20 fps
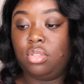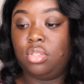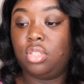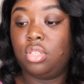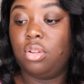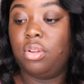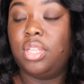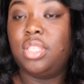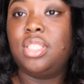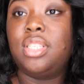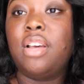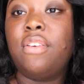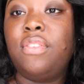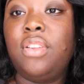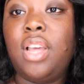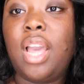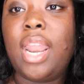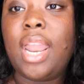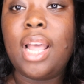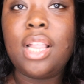So it's
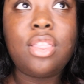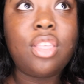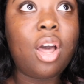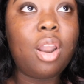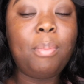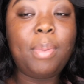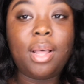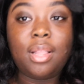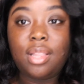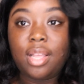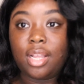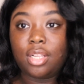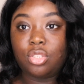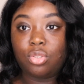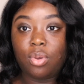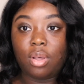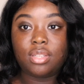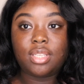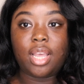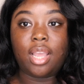definitely, and I thought about that
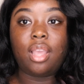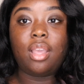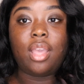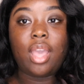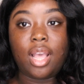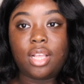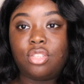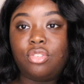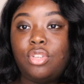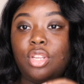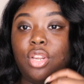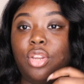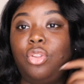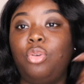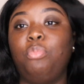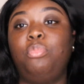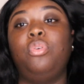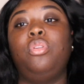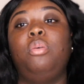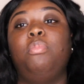too. I was like, Cass, you need a
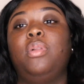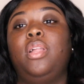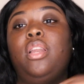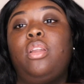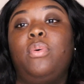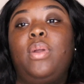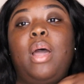new beauty blender.